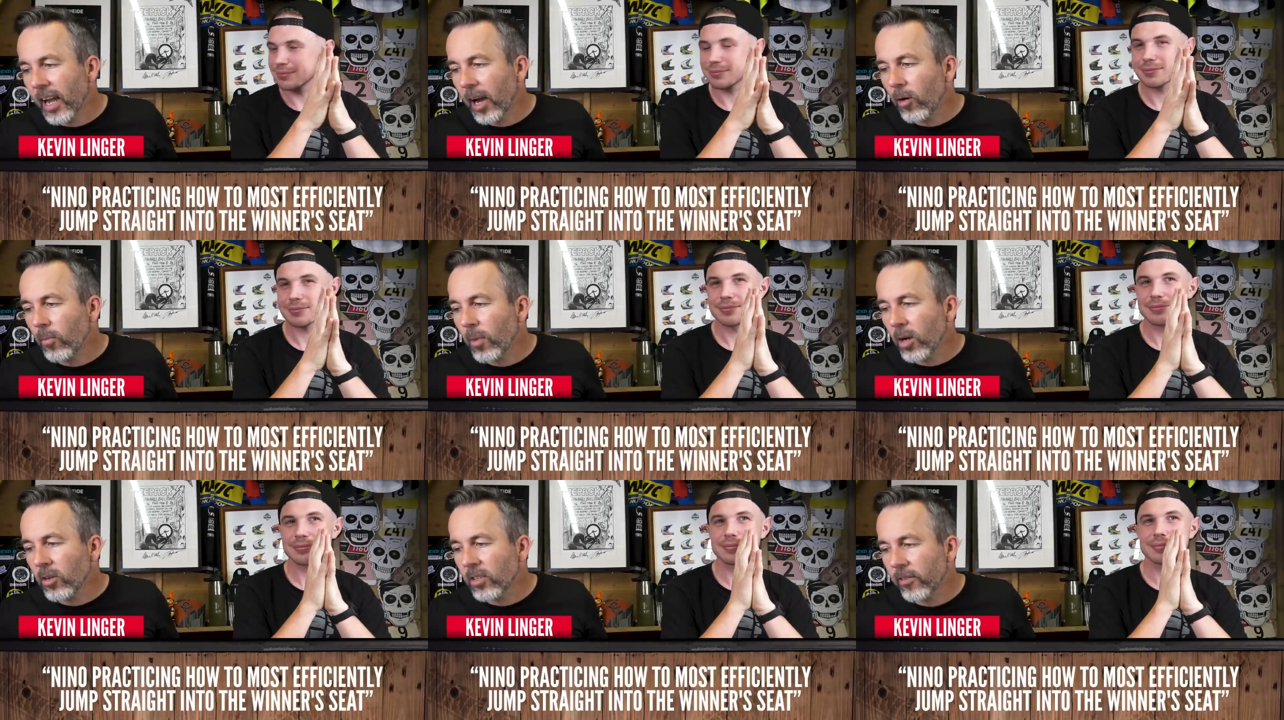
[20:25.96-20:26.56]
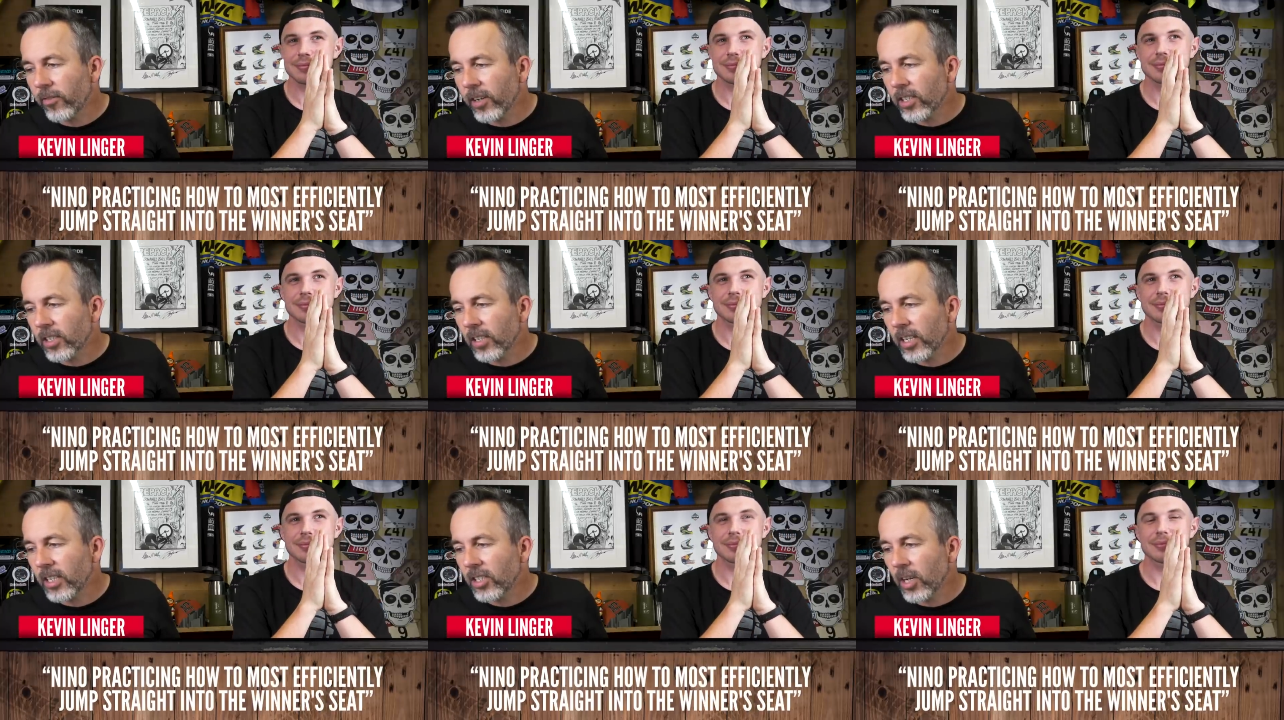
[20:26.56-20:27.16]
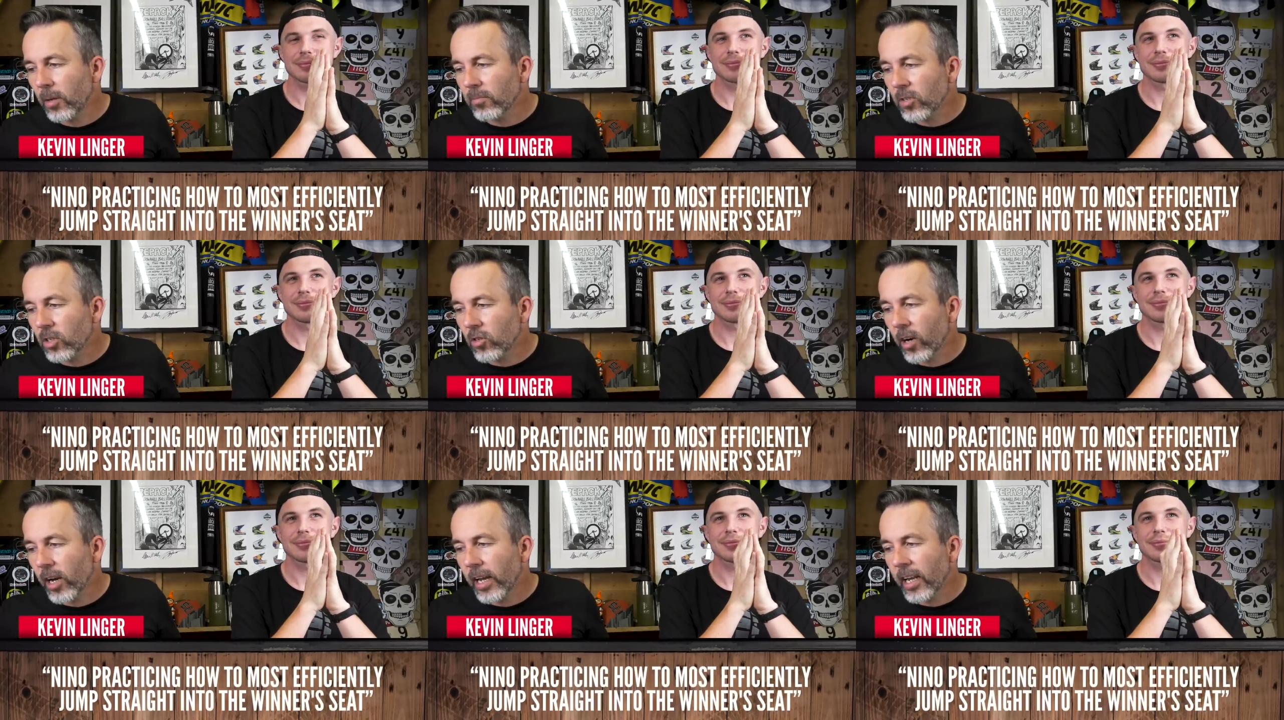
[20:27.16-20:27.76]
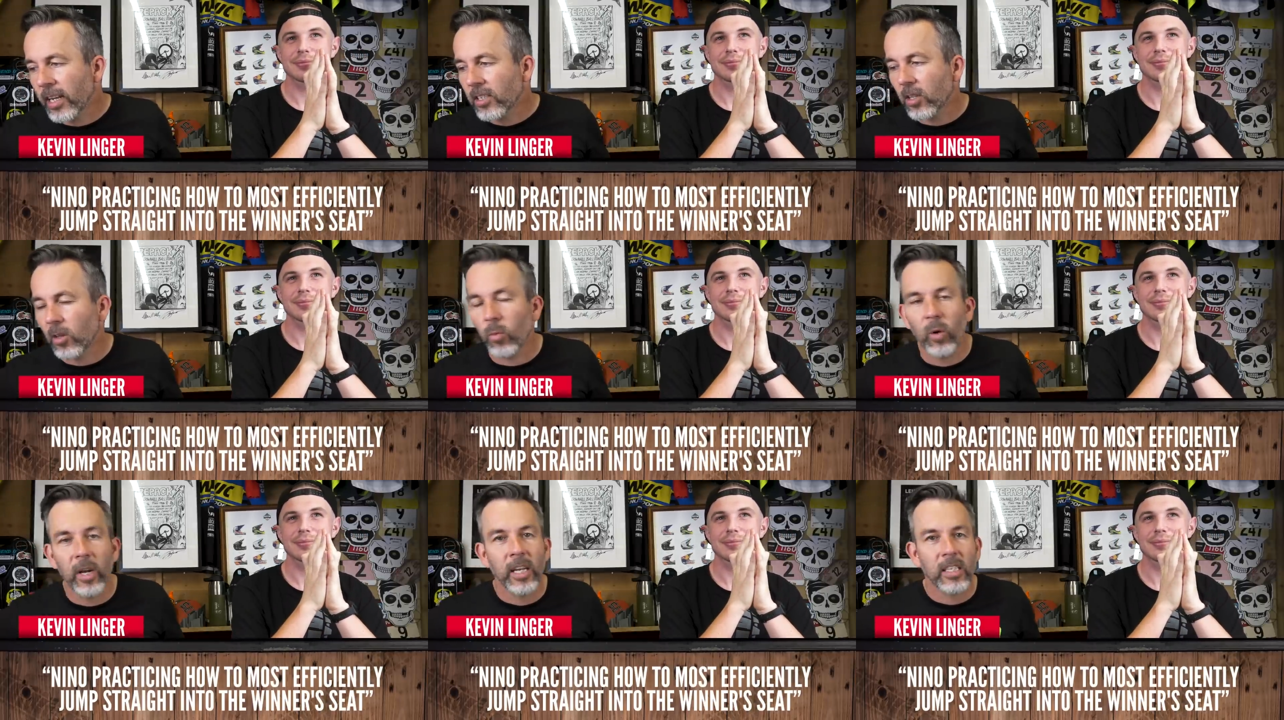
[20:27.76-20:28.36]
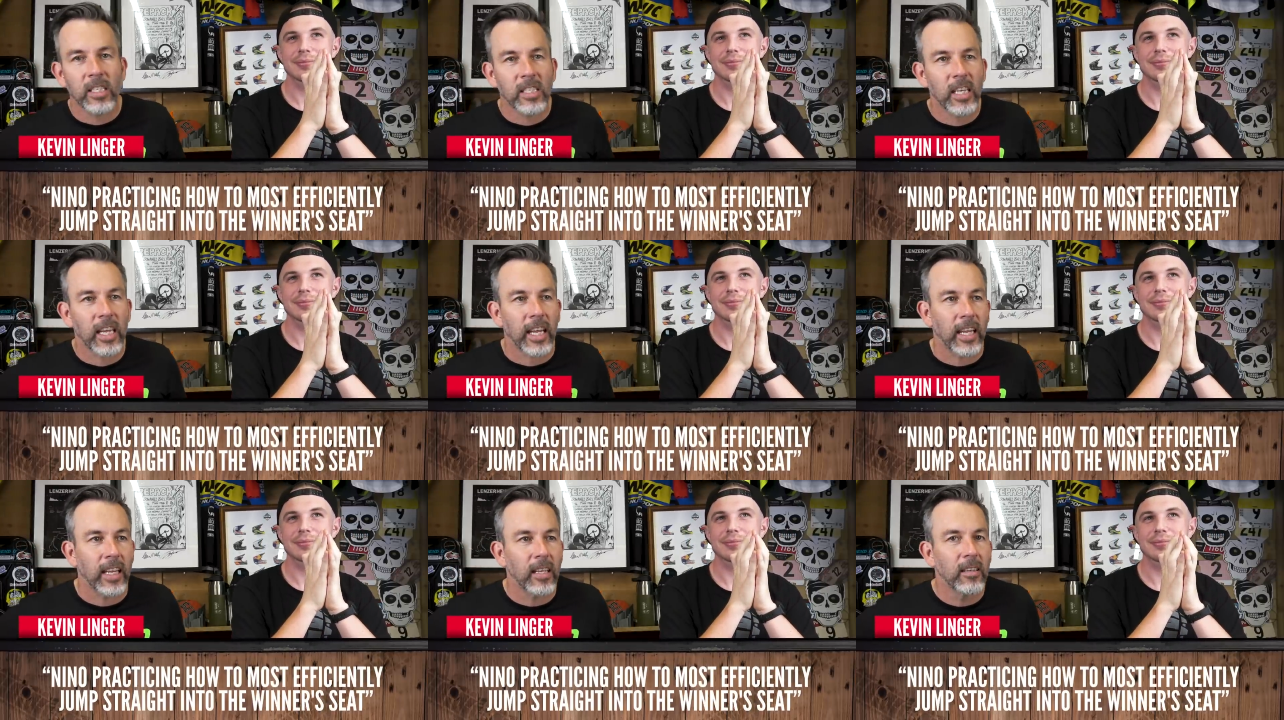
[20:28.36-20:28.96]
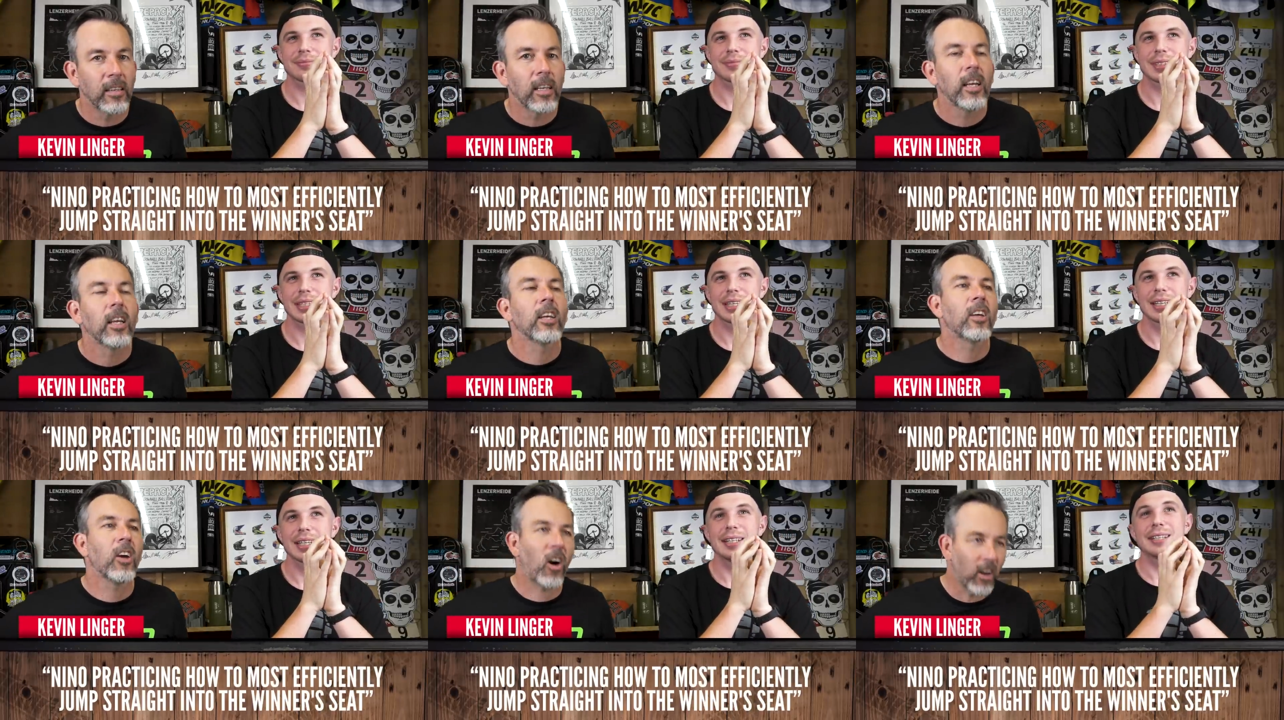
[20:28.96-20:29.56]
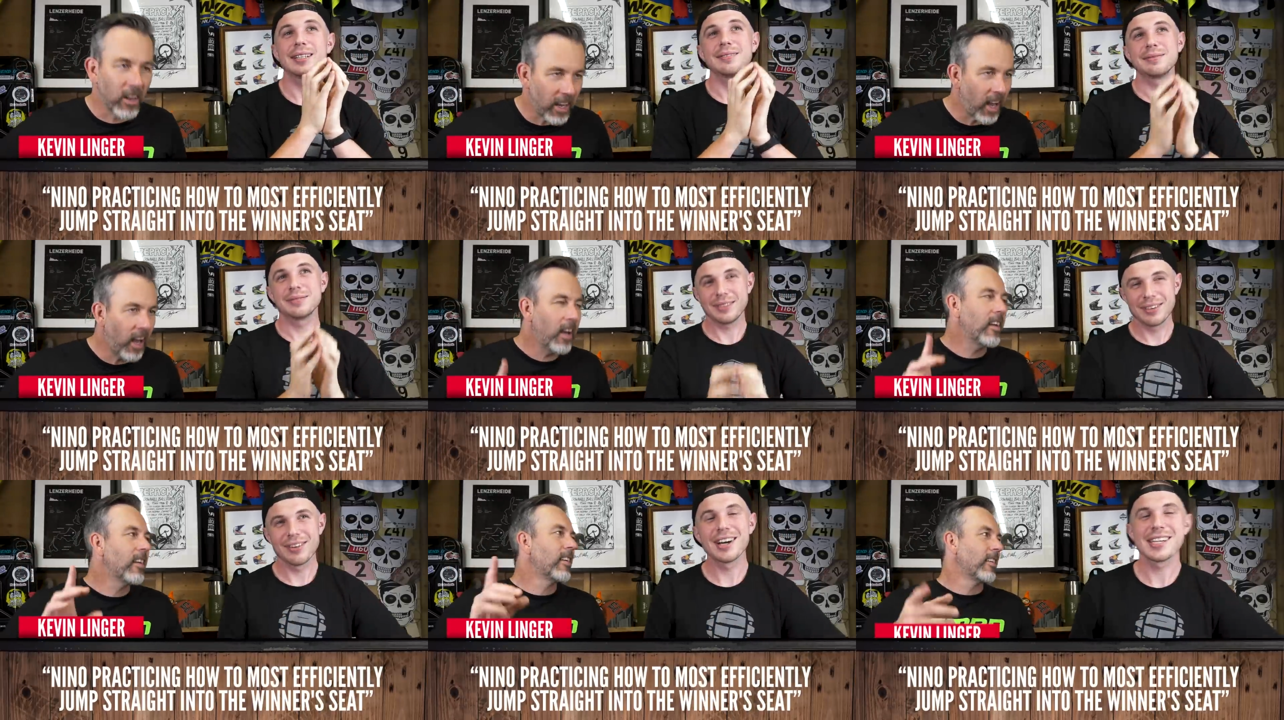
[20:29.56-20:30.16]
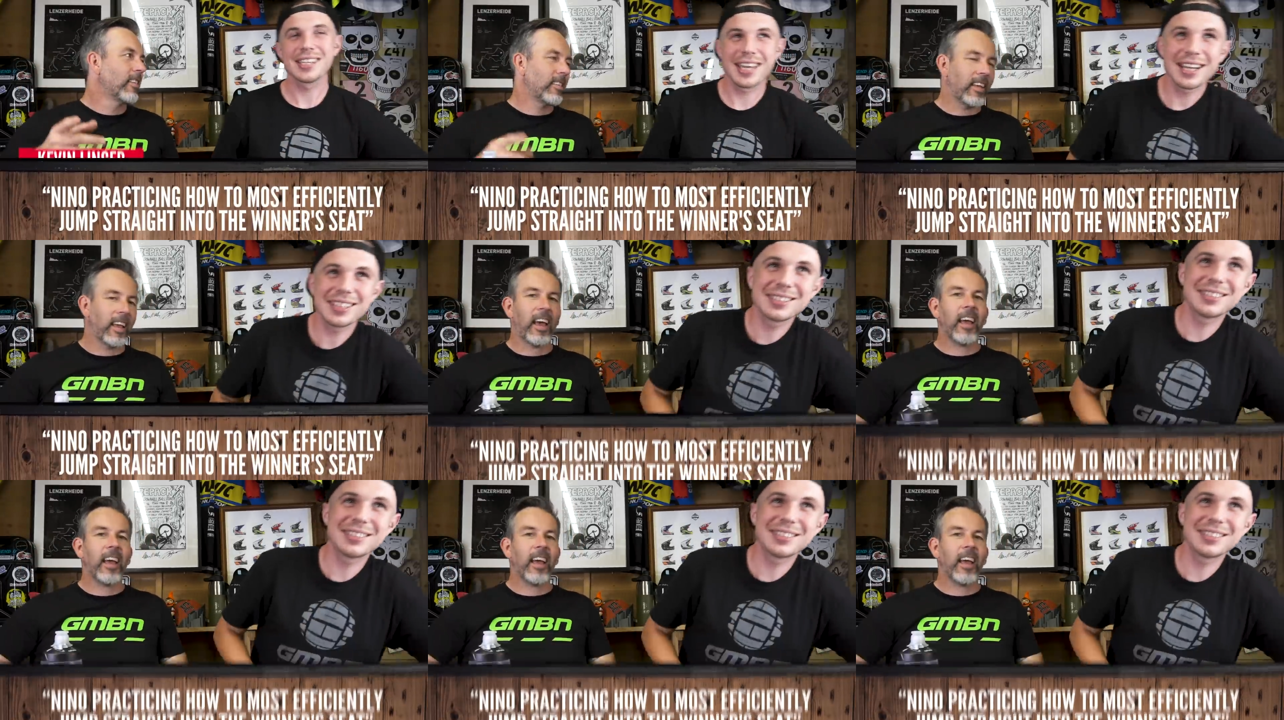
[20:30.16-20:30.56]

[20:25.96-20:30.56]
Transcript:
Speaker 1: how most efficiently jump straight into the winner's seat. Got ya. You're right, yes.